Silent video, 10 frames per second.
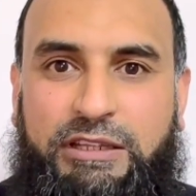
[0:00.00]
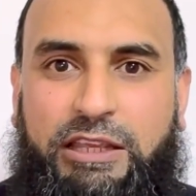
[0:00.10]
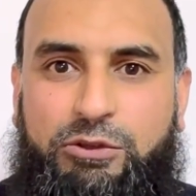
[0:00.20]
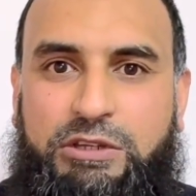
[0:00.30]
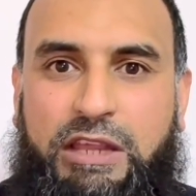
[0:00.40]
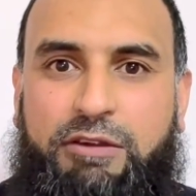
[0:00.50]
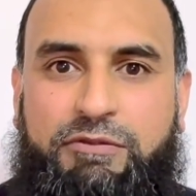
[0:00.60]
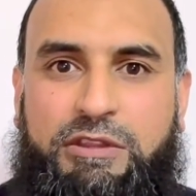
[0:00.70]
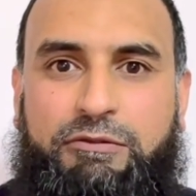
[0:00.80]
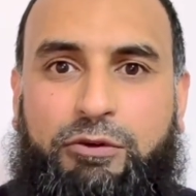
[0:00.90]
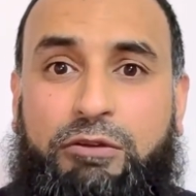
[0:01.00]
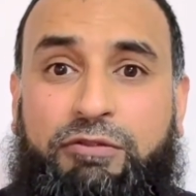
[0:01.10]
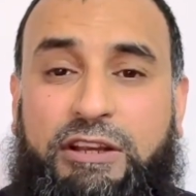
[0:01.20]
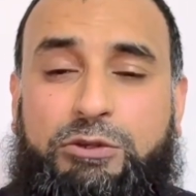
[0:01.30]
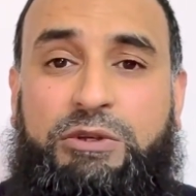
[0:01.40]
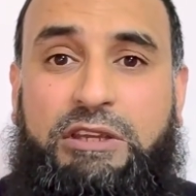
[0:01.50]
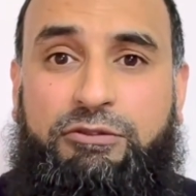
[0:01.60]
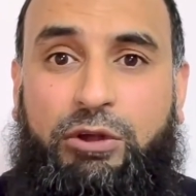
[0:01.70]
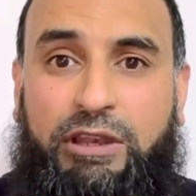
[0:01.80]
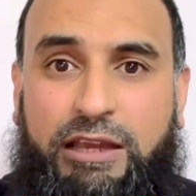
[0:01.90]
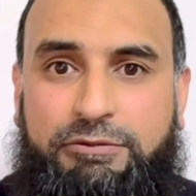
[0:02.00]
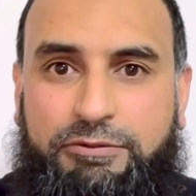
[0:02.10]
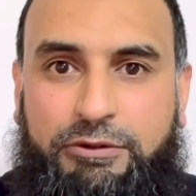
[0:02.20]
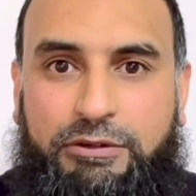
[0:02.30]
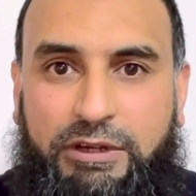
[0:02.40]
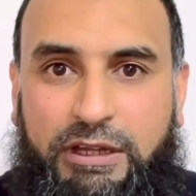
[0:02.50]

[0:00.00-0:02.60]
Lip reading: that you did everything for. In fact, you would give your life for.